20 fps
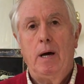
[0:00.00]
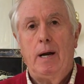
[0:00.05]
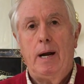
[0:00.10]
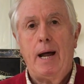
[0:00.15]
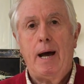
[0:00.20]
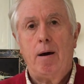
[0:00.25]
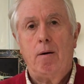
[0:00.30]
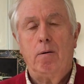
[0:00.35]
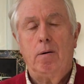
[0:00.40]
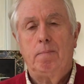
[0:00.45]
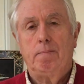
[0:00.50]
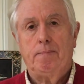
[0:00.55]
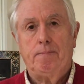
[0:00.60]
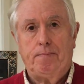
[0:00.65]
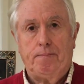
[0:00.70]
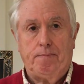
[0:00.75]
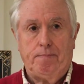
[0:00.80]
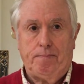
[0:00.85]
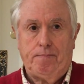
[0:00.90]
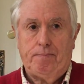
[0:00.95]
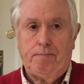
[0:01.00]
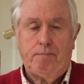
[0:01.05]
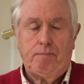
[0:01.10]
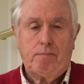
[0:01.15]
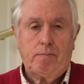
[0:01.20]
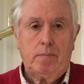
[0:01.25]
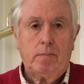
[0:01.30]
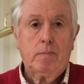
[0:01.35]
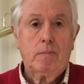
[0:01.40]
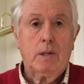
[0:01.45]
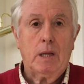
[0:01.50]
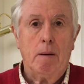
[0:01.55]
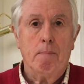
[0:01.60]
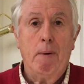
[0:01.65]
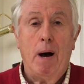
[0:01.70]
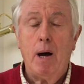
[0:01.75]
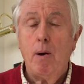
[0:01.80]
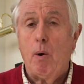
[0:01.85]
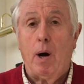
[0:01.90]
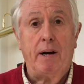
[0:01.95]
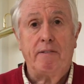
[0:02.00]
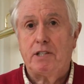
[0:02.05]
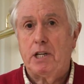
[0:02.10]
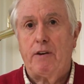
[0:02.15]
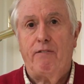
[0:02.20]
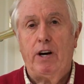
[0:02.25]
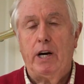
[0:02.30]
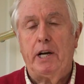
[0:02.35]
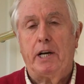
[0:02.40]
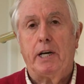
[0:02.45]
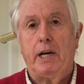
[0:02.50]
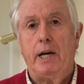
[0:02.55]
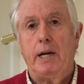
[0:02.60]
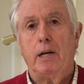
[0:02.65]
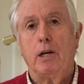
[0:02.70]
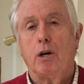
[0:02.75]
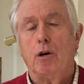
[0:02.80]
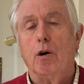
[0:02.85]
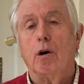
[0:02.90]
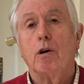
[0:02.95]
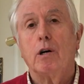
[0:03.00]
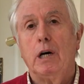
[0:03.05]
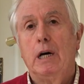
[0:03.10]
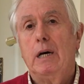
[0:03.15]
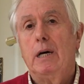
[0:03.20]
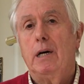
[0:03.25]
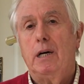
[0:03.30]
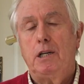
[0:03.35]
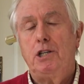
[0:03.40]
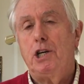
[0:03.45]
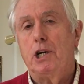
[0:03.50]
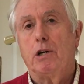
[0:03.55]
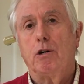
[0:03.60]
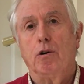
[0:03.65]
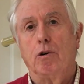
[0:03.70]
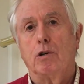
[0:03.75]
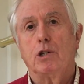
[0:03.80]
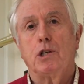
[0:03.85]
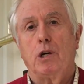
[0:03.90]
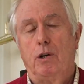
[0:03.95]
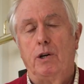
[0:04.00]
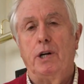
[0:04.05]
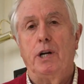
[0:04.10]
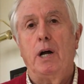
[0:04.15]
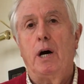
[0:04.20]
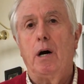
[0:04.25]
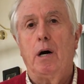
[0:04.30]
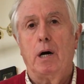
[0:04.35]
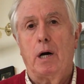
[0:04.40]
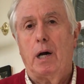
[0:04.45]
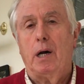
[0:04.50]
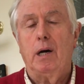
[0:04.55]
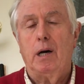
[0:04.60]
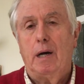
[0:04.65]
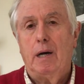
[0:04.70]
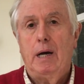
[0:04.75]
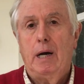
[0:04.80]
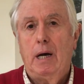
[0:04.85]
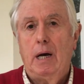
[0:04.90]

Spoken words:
Now, my wife's a very keen cook, and she cooks on an agar.